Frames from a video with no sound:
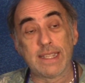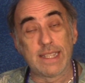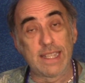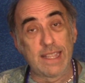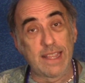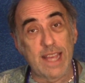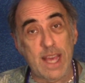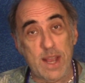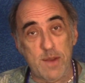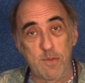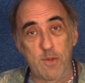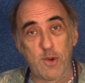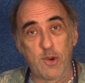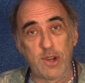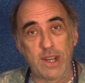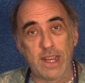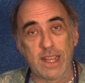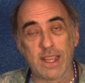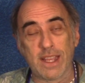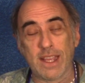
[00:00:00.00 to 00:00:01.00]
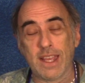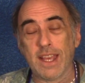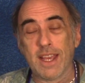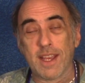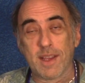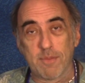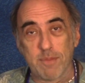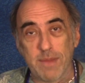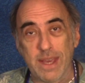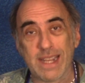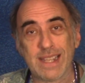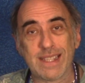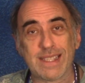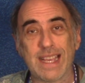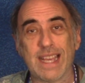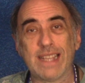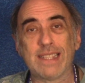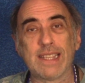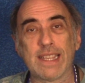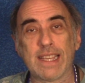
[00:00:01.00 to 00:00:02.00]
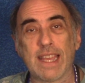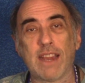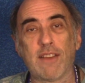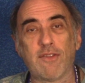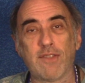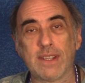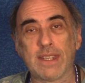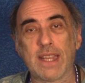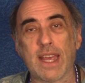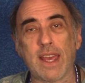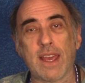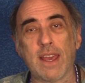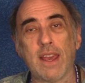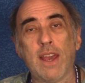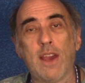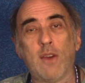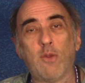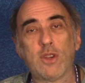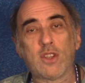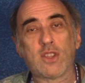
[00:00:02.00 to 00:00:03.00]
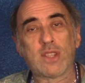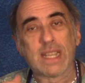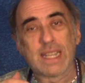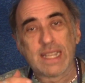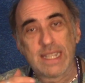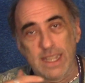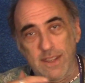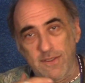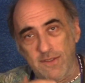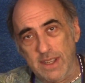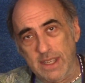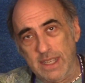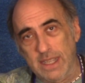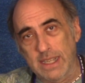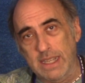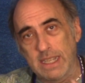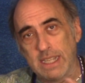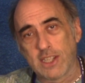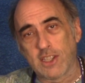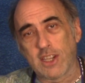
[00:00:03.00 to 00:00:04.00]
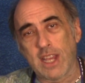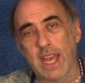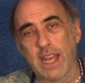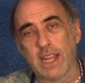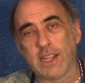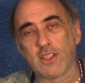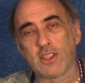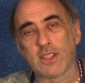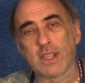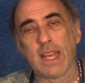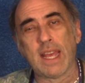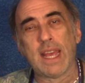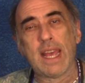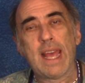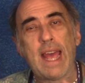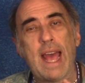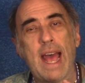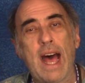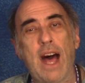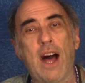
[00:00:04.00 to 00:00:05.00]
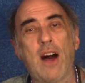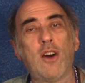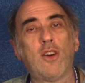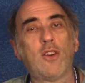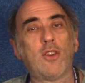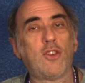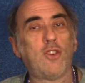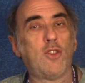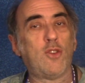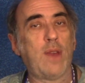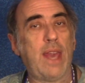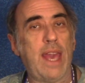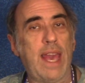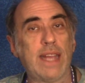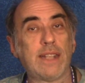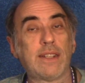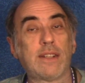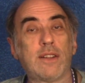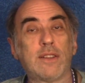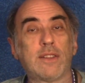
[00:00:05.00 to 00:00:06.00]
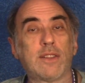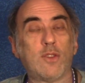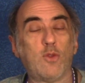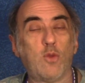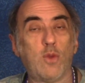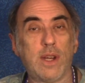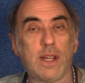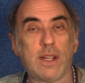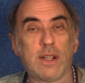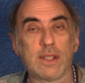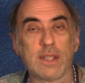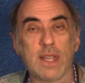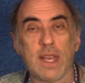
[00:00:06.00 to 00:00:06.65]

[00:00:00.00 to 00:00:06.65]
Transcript: that morning, meditating every day, which significantly changed how you handled the world.